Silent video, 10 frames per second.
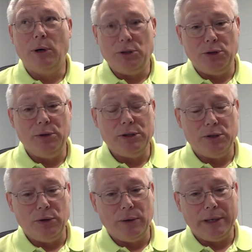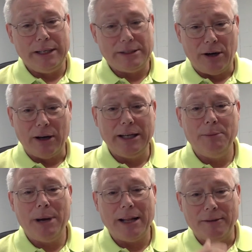Jude is doing. He's talking
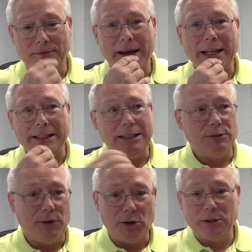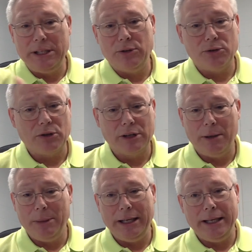about the fact that these false teachers are
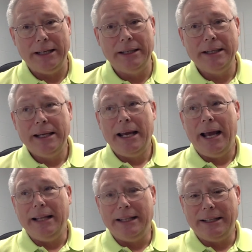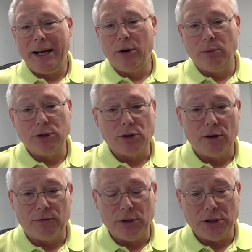coming in and that they're
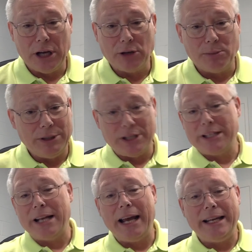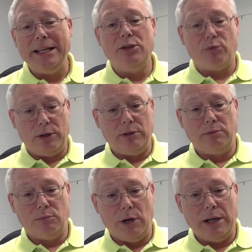reserved for judgment, just like Israel
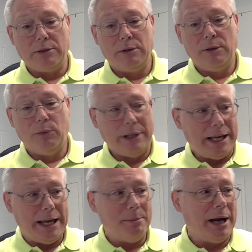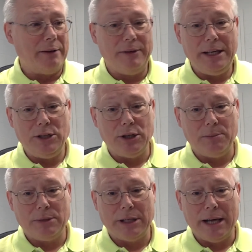was. When they came out of
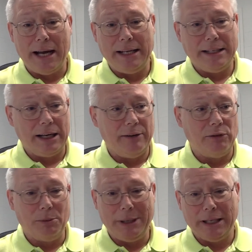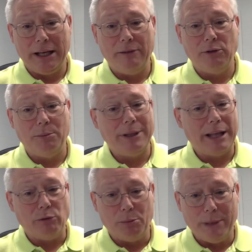Egypt, God had delivered them. He loved them, but they
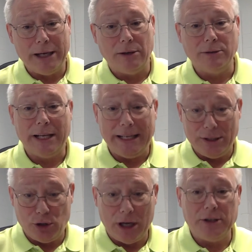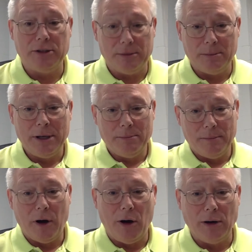rebelled, and he judged them.
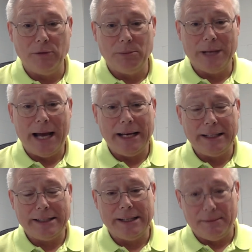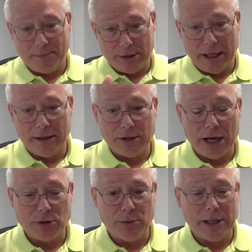All of them died except
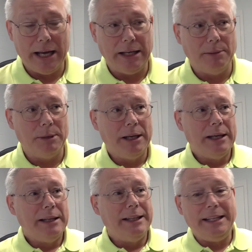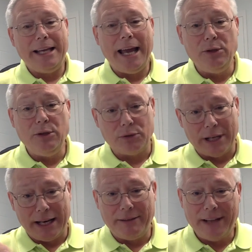Joshua and Caleb. Then the angels
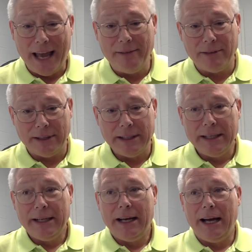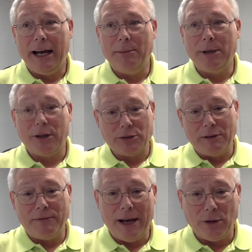that left heaven because they
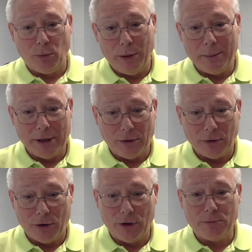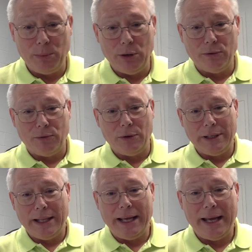found the women on earth beautiful,
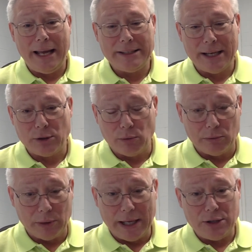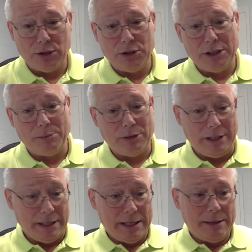and they had sexual relationships,
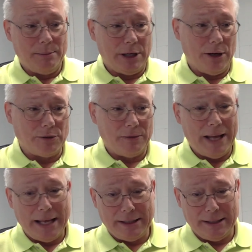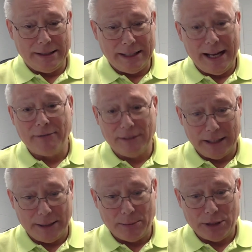and because of that, the
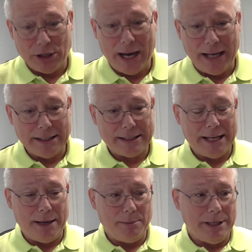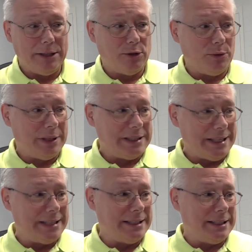Nephilim, the giants, came into
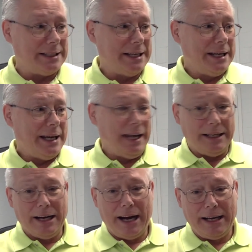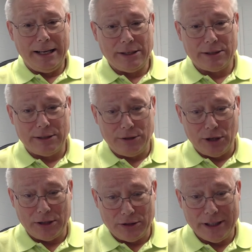existence, and God has
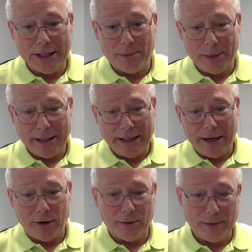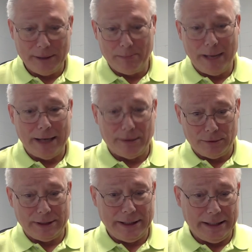judged them, and they're
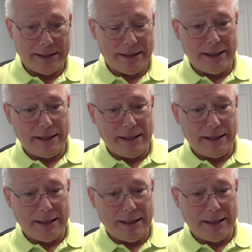bound in